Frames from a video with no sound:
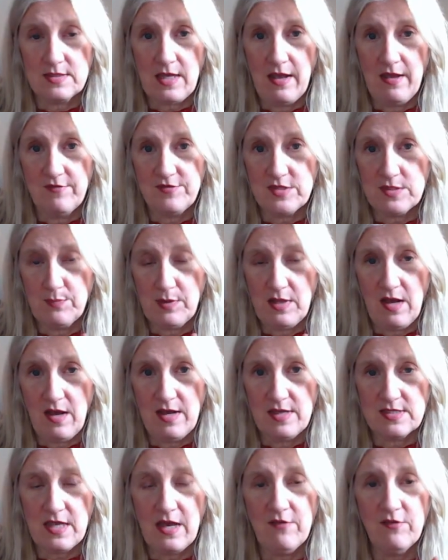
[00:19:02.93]
I have
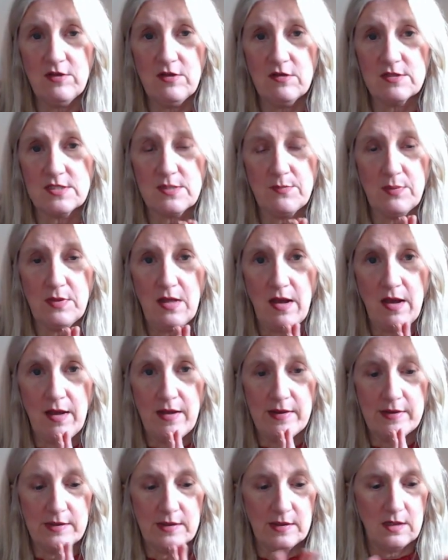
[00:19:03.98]
supplies. I have a little
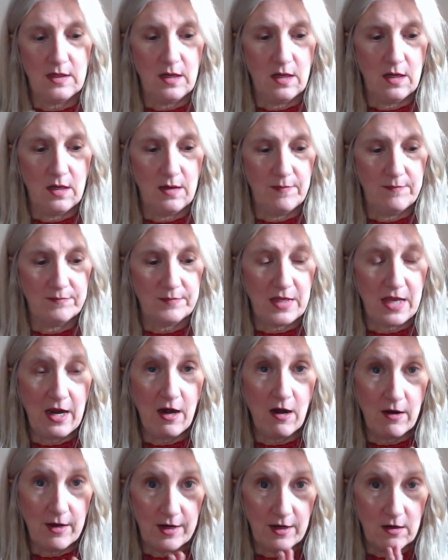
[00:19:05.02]
supply um,
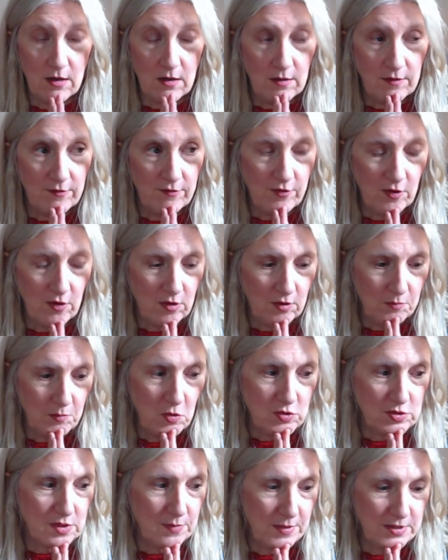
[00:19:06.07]
carrier for
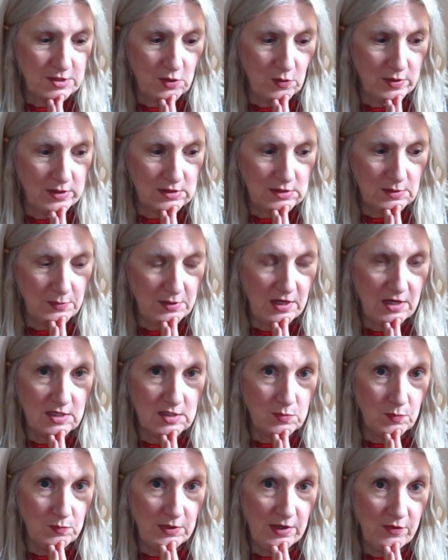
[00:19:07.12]
most of my sewing
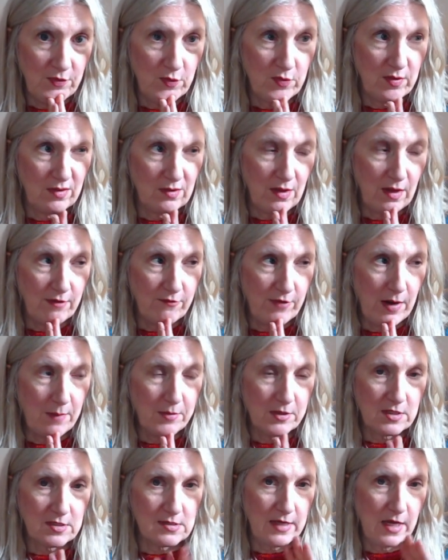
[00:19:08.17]
supplies other than like
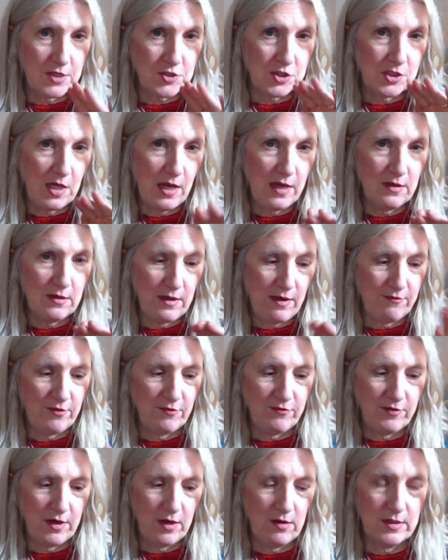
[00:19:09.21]
fabric stash. And I have a
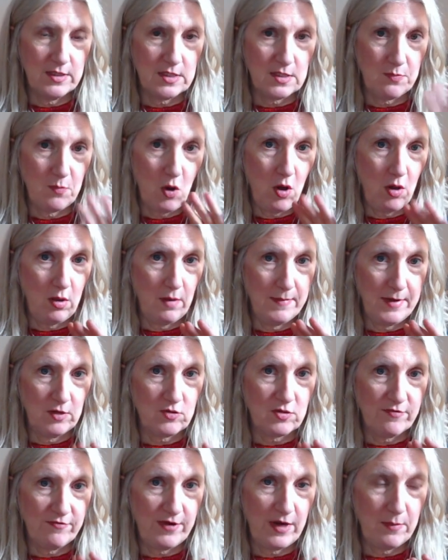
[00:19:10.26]
very small
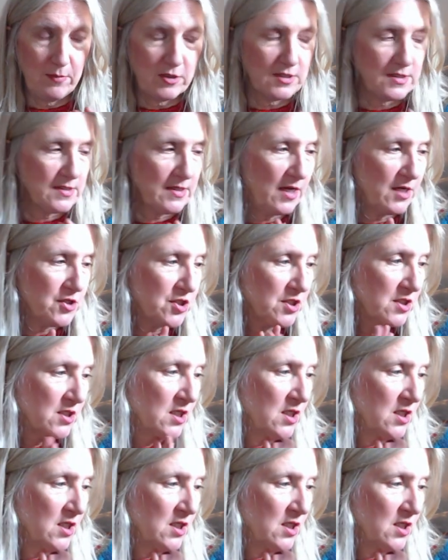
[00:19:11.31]
amount of fabric stash.